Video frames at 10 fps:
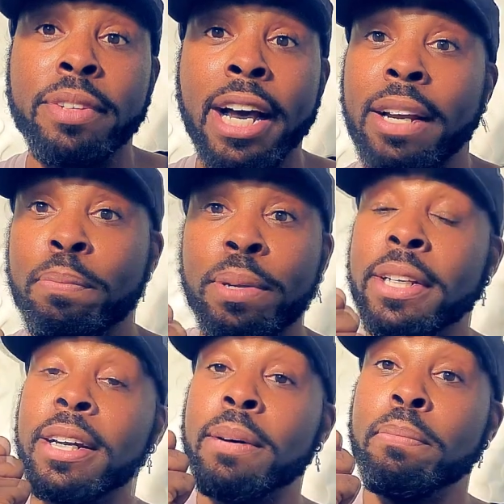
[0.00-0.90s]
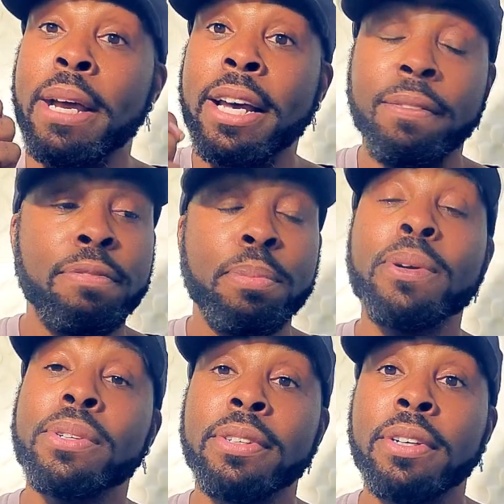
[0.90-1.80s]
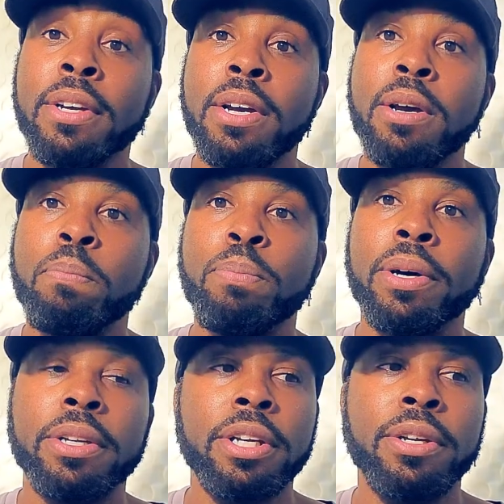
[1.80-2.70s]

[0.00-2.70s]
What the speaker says: not being a combative person, but,